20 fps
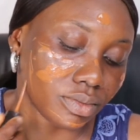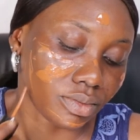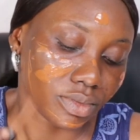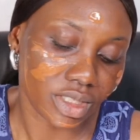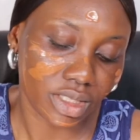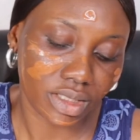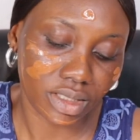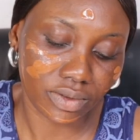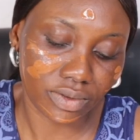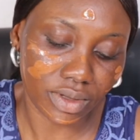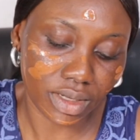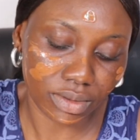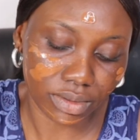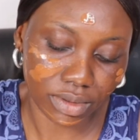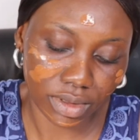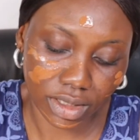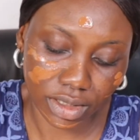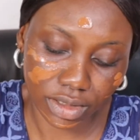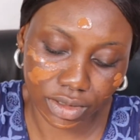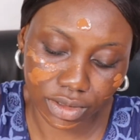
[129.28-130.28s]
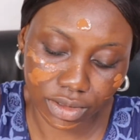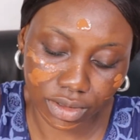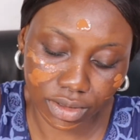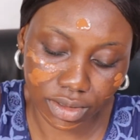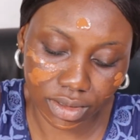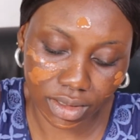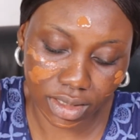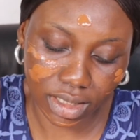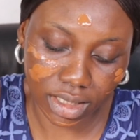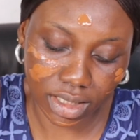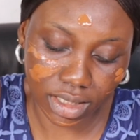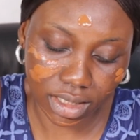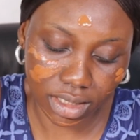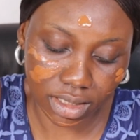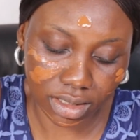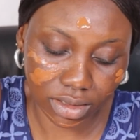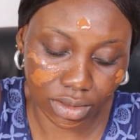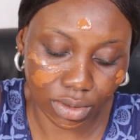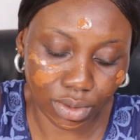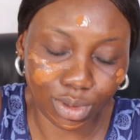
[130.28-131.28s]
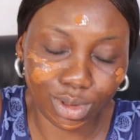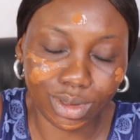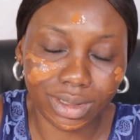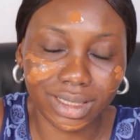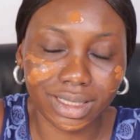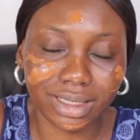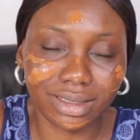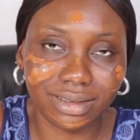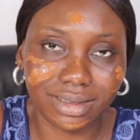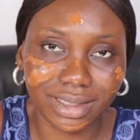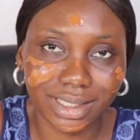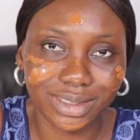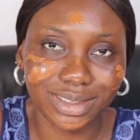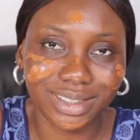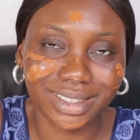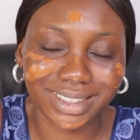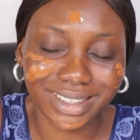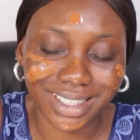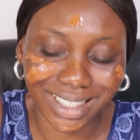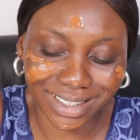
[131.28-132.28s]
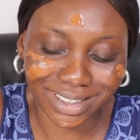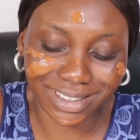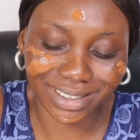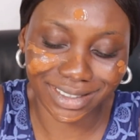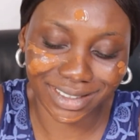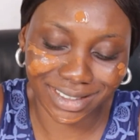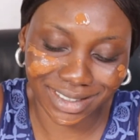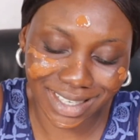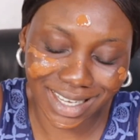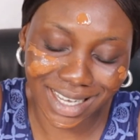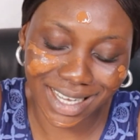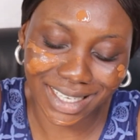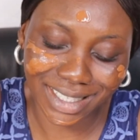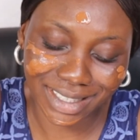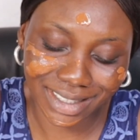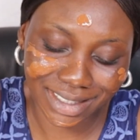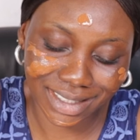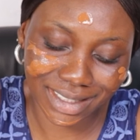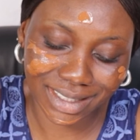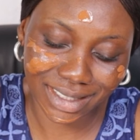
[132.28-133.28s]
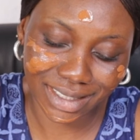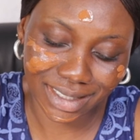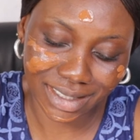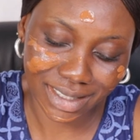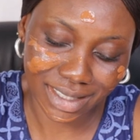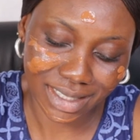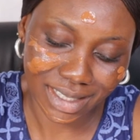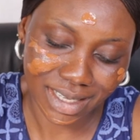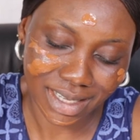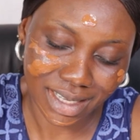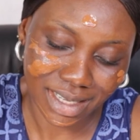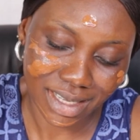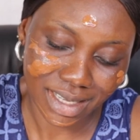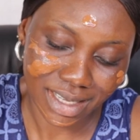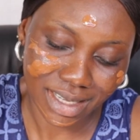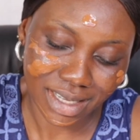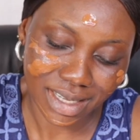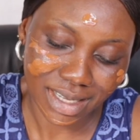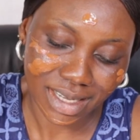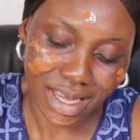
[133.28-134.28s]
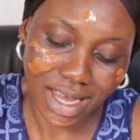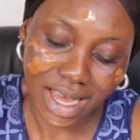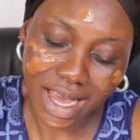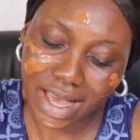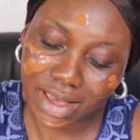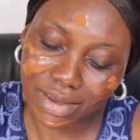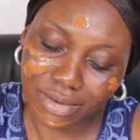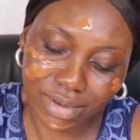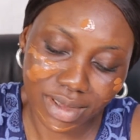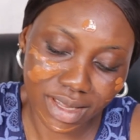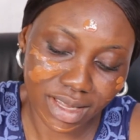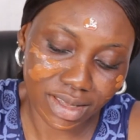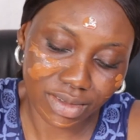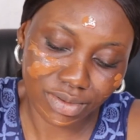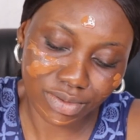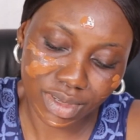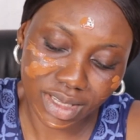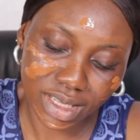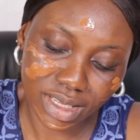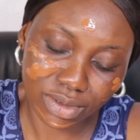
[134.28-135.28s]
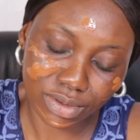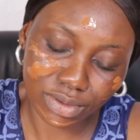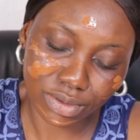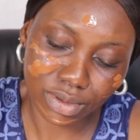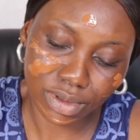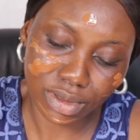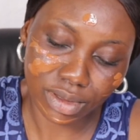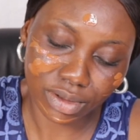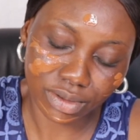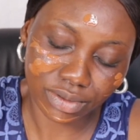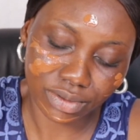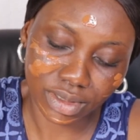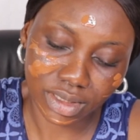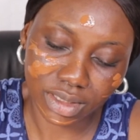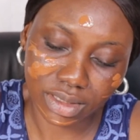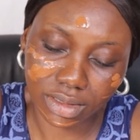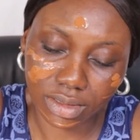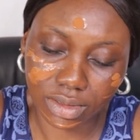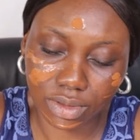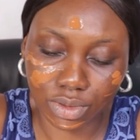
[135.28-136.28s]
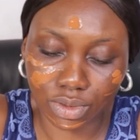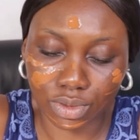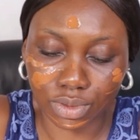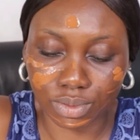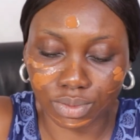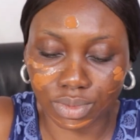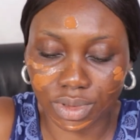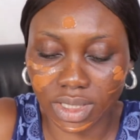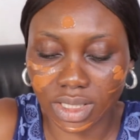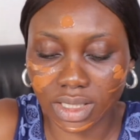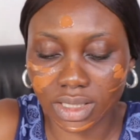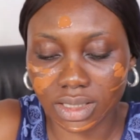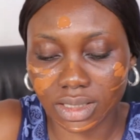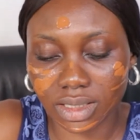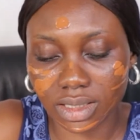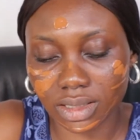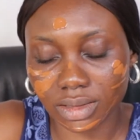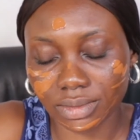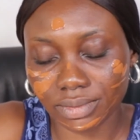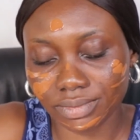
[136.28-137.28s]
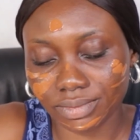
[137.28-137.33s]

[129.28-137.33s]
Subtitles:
This foundation is Holy Grail status, guys. I really do love it to bits,